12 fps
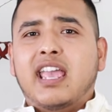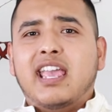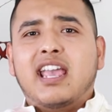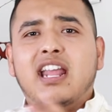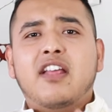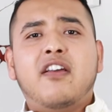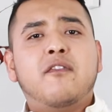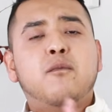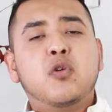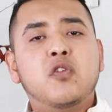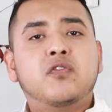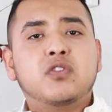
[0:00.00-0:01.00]
and kind of have
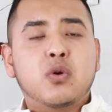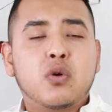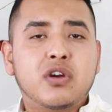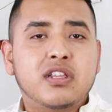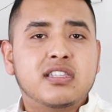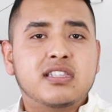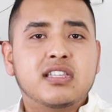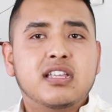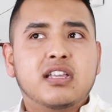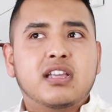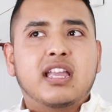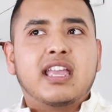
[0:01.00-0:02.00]
moved towards
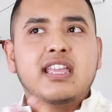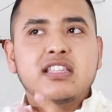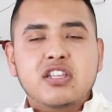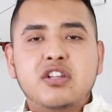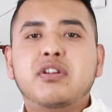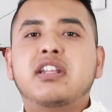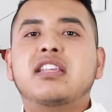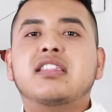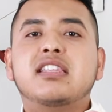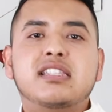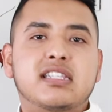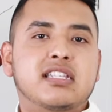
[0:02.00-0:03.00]
integrating
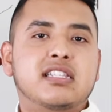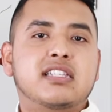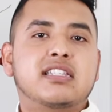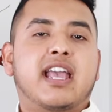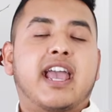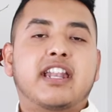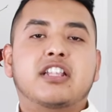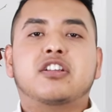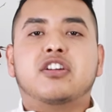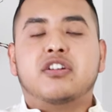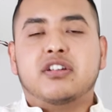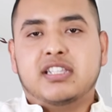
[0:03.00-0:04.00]
the seasons at its
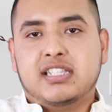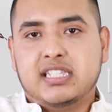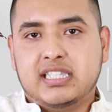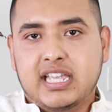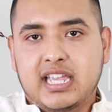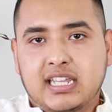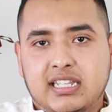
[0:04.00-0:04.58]
current state.